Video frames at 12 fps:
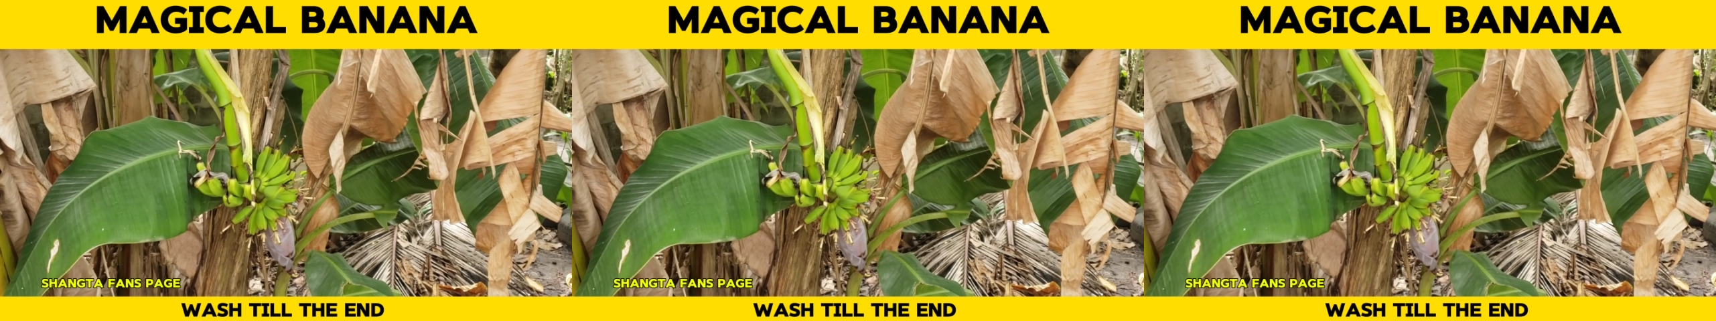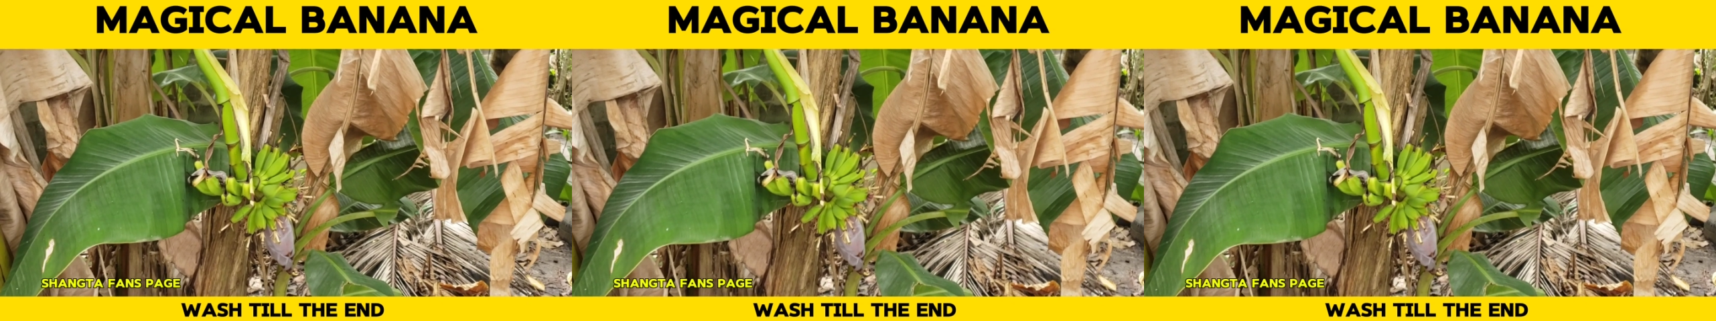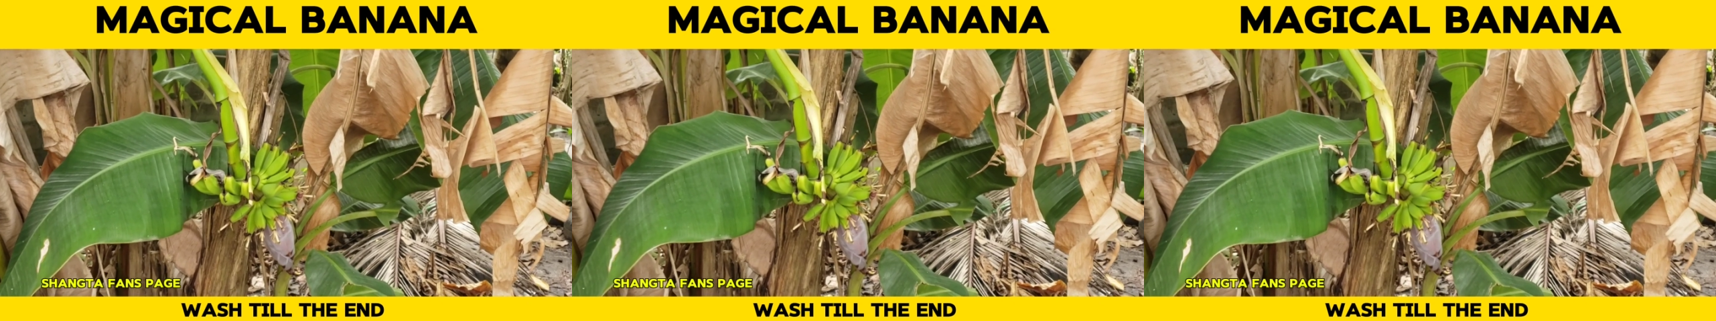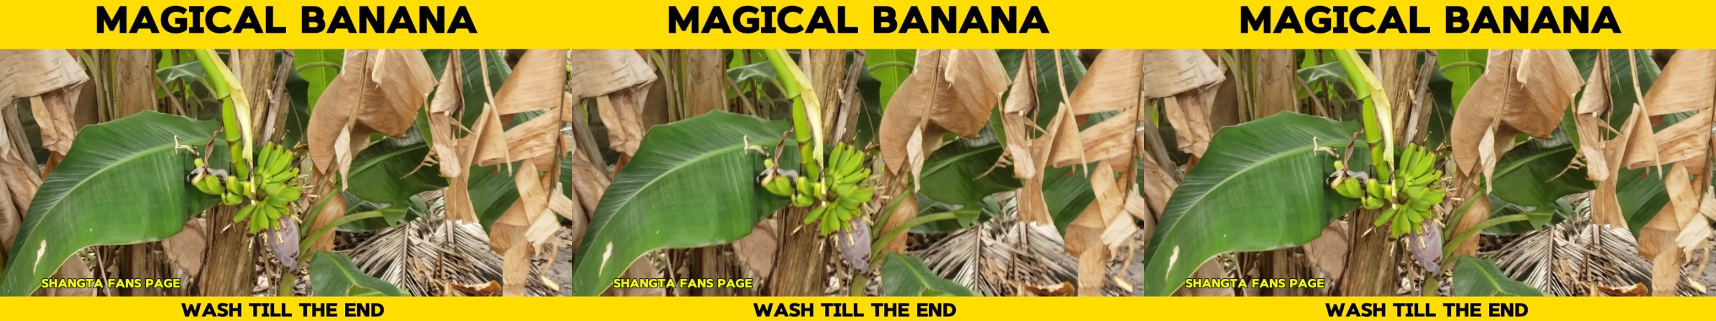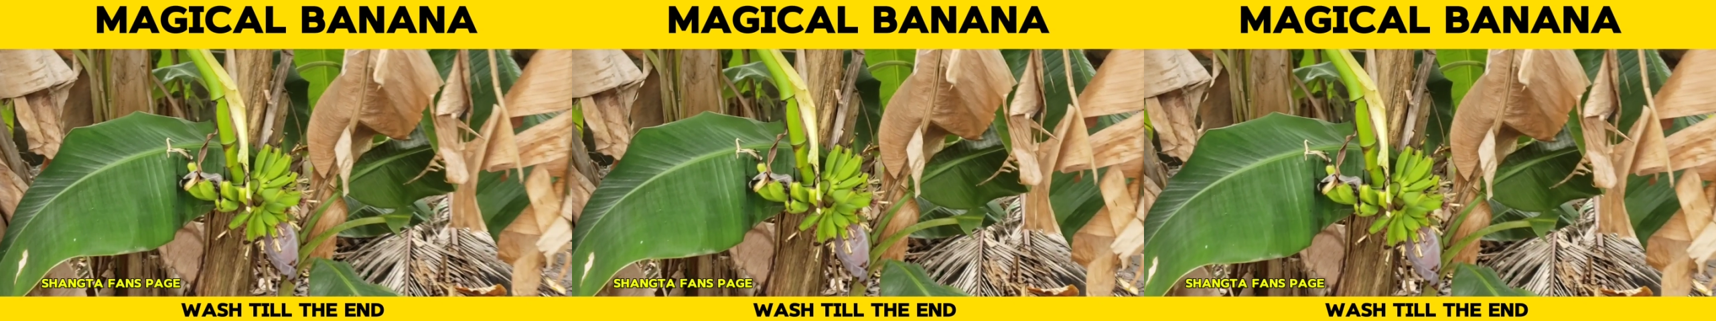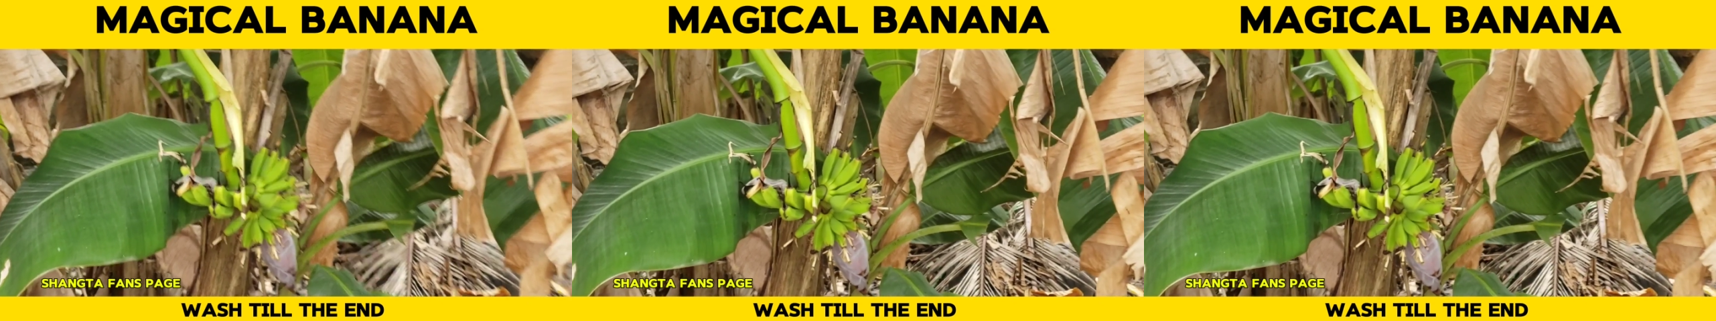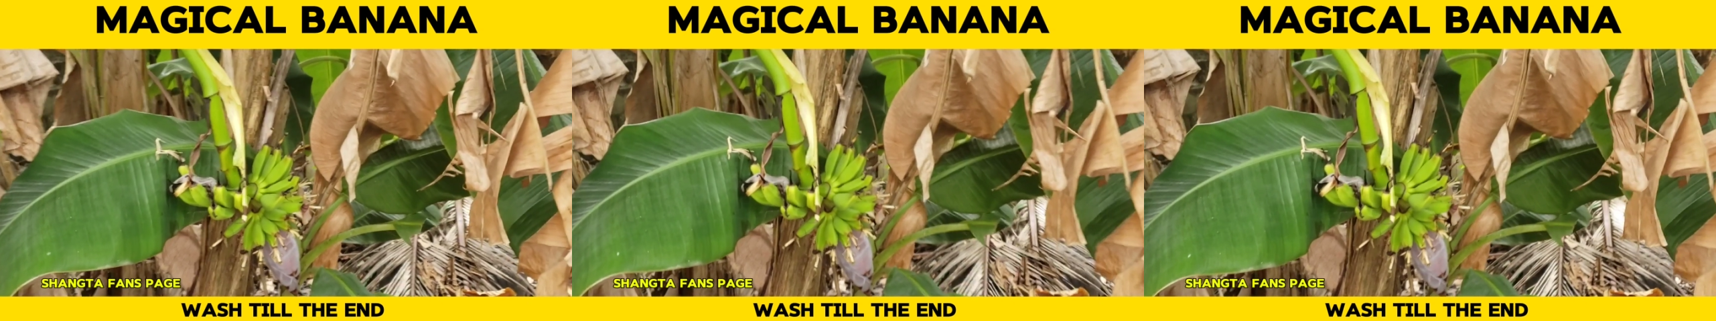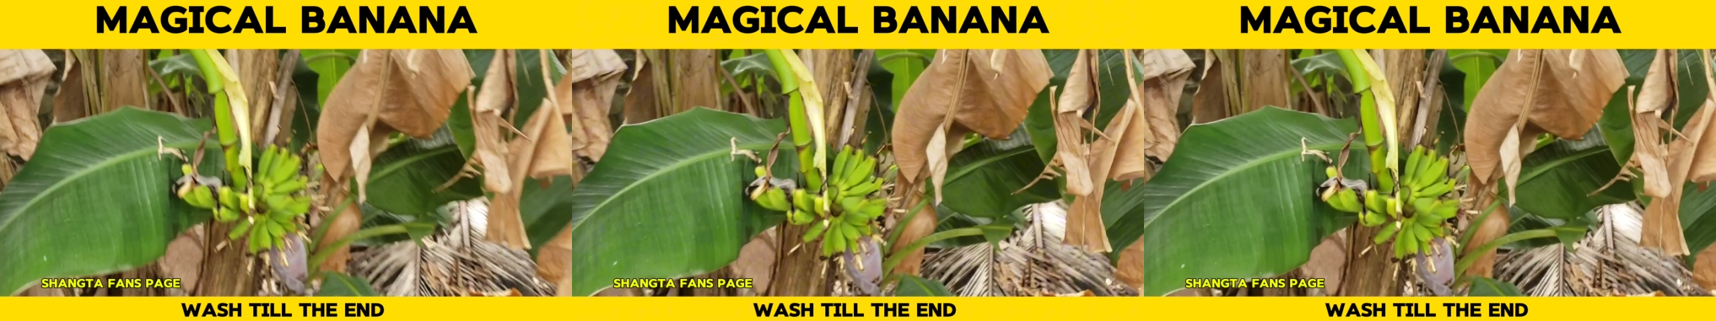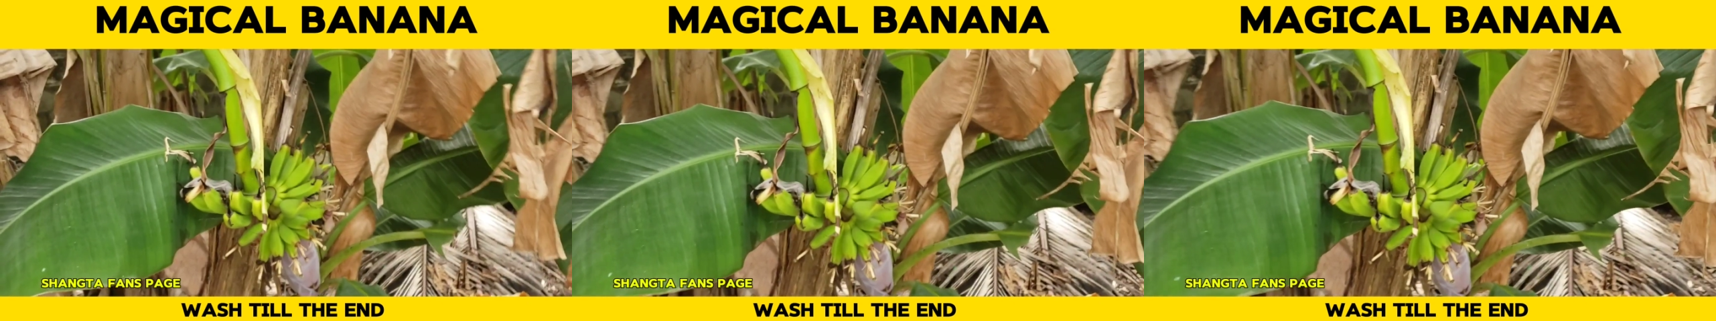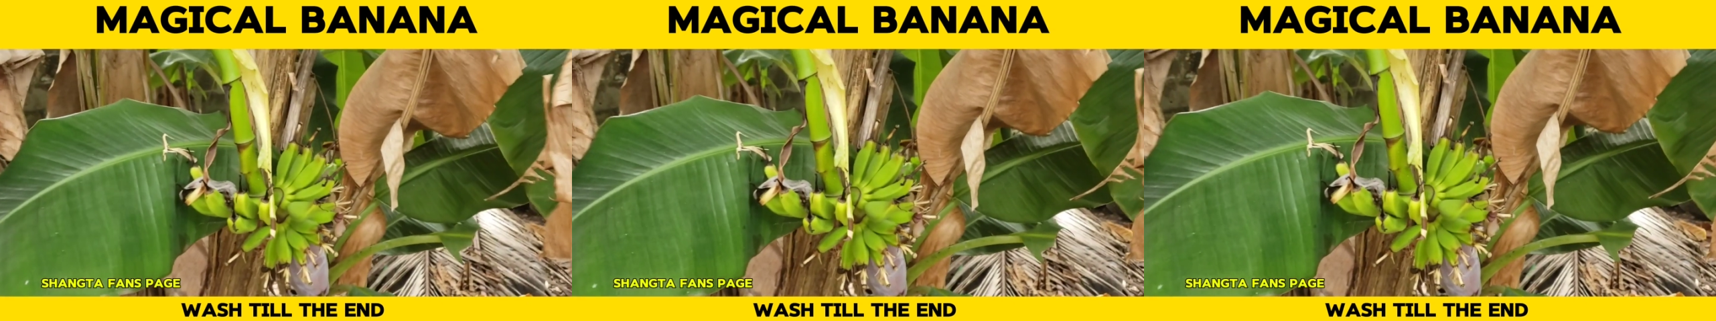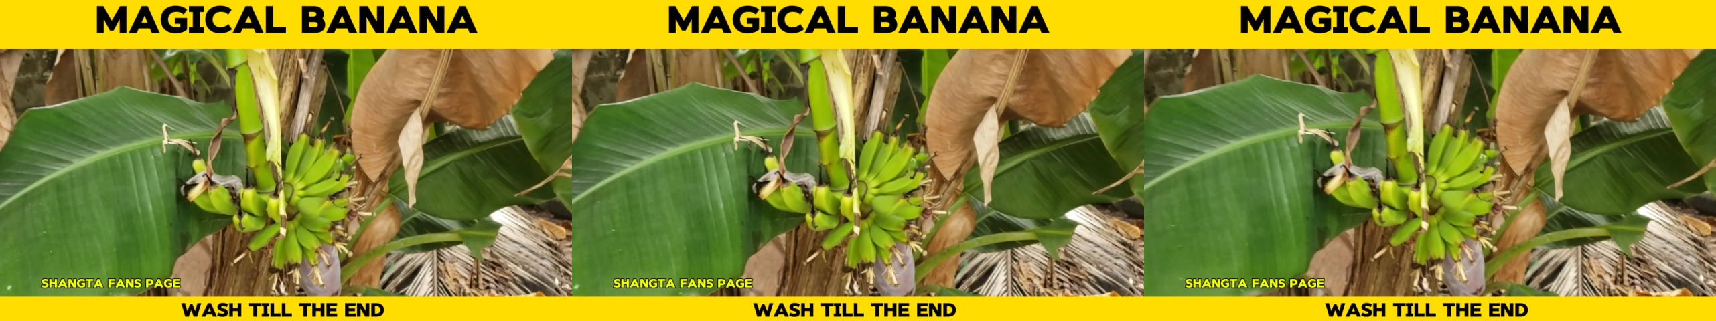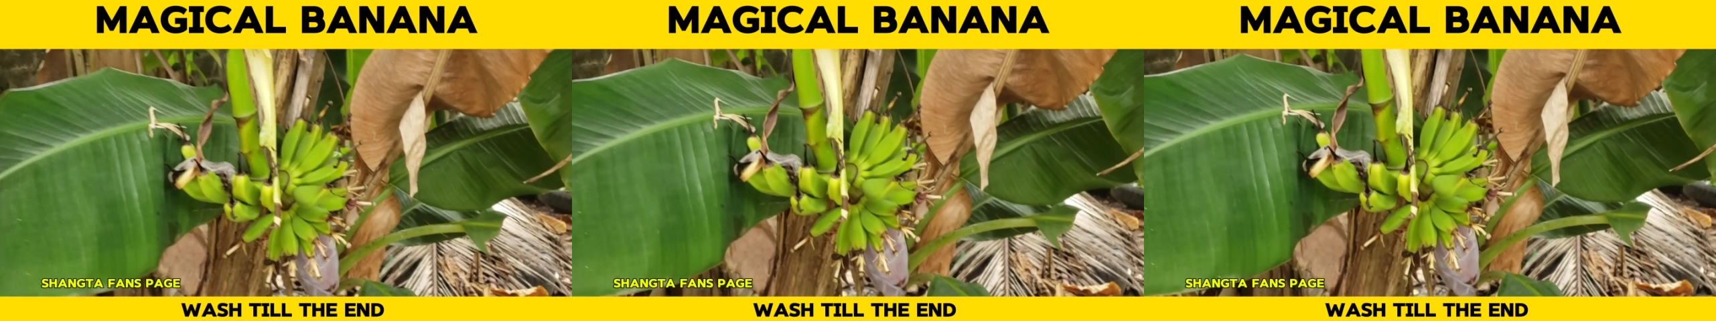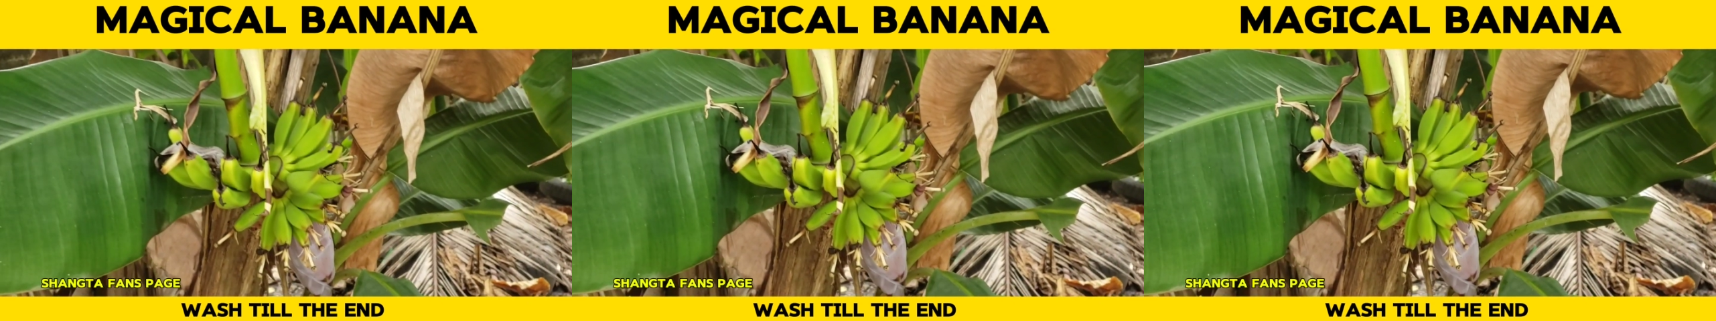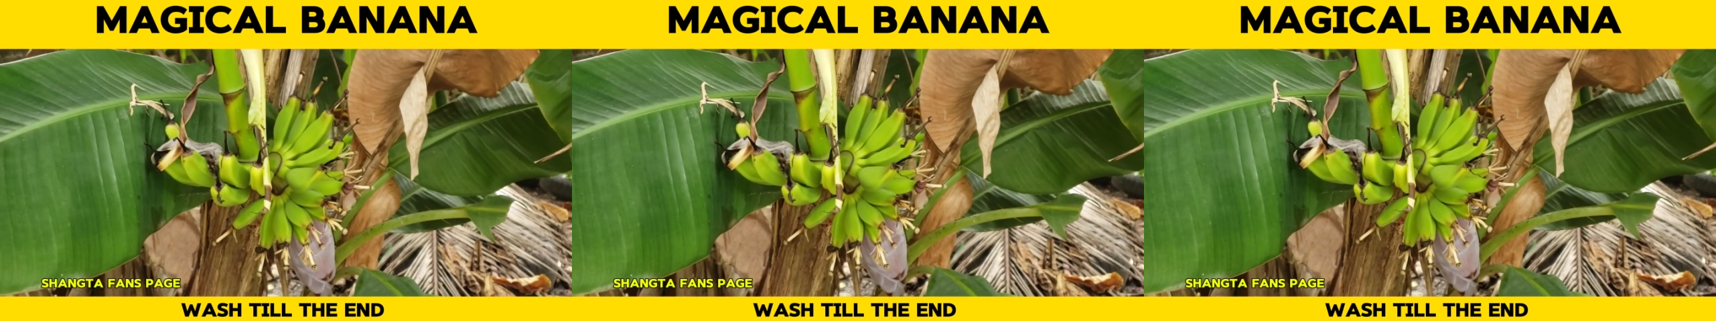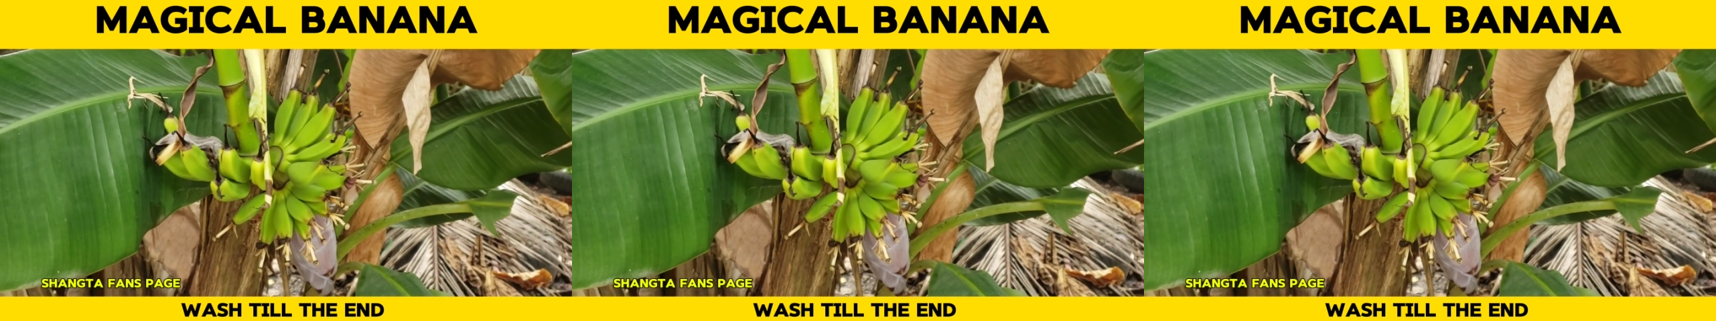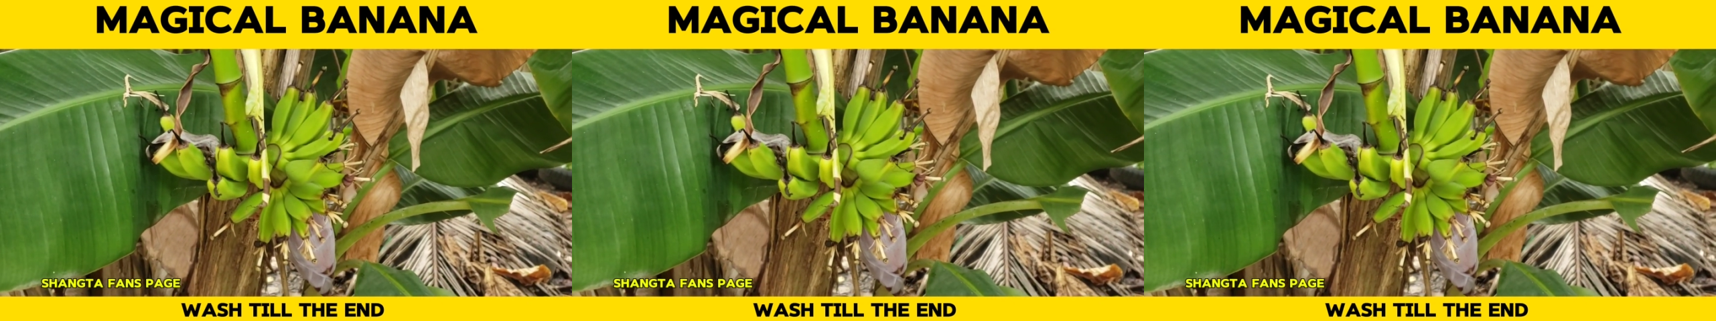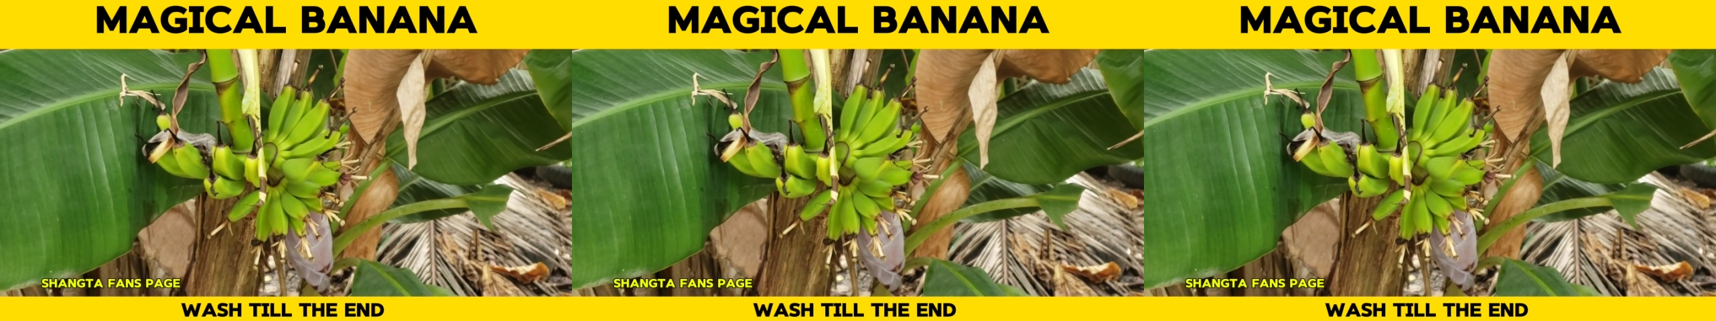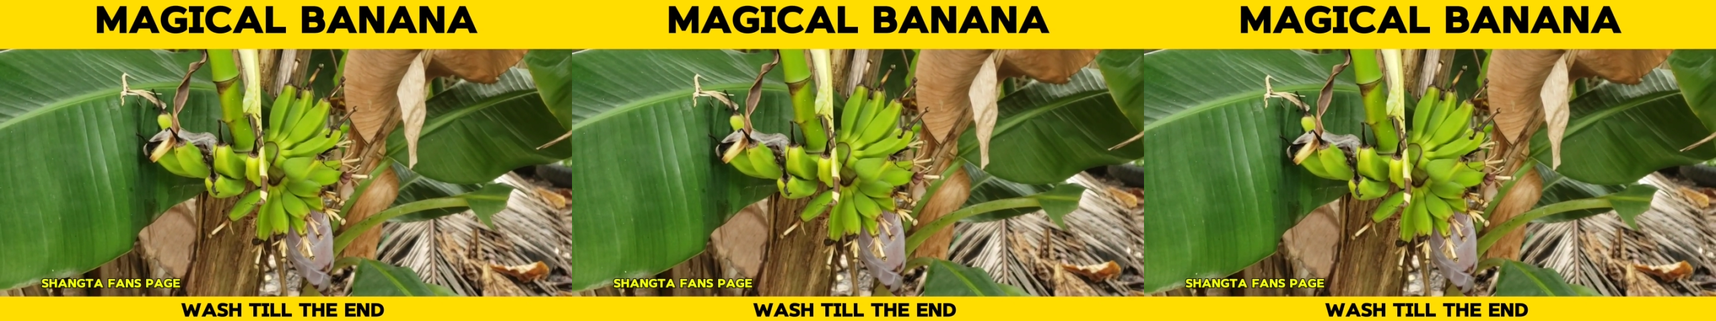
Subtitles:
[unreadable: no face in view]